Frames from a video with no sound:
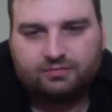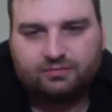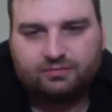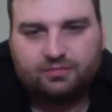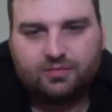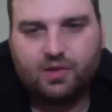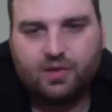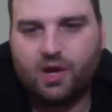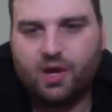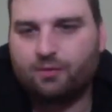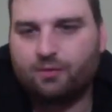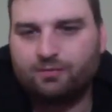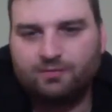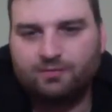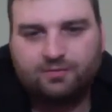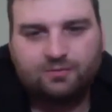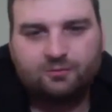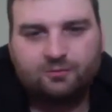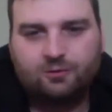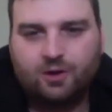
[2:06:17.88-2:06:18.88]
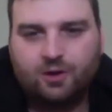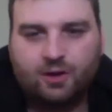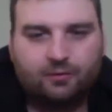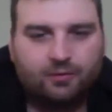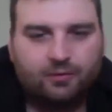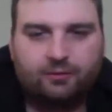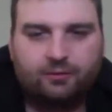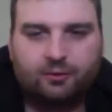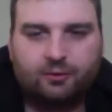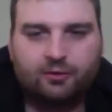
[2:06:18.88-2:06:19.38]
No,
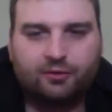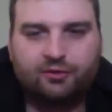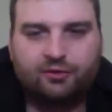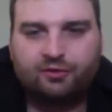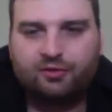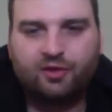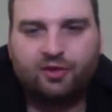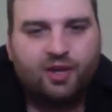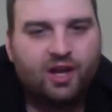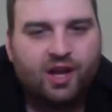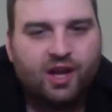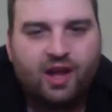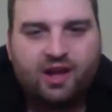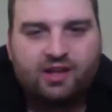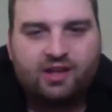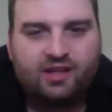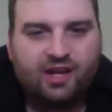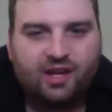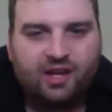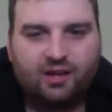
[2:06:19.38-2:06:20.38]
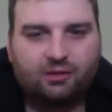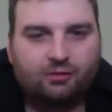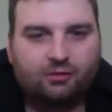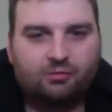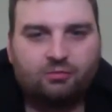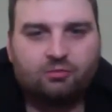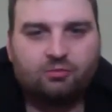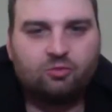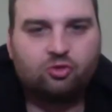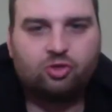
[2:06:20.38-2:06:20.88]
Rivers
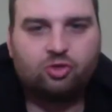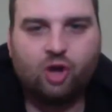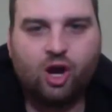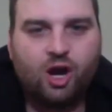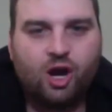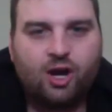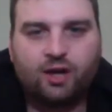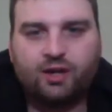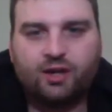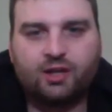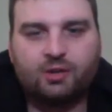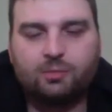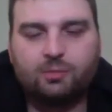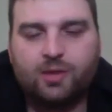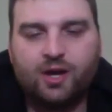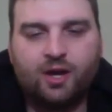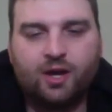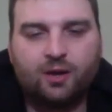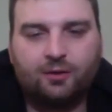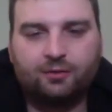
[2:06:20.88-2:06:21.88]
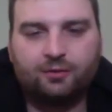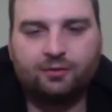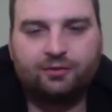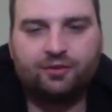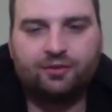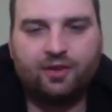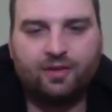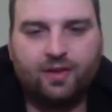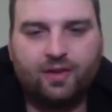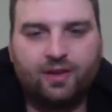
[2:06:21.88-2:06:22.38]
can jog out of
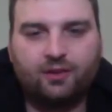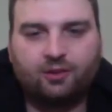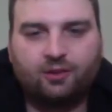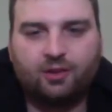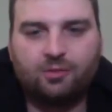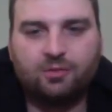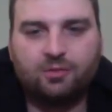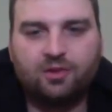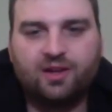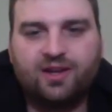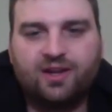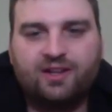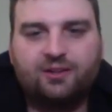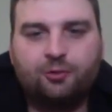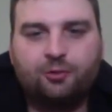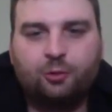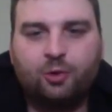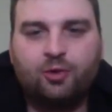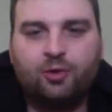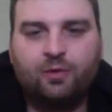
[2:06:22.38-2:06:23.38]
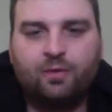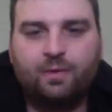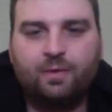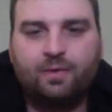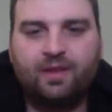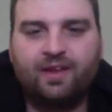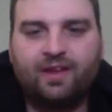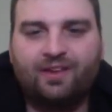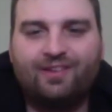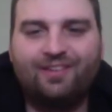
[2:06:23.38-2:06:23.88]
bounds and then complain to a
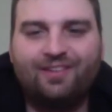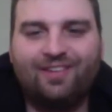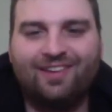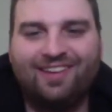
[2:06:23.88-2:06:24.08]
thing.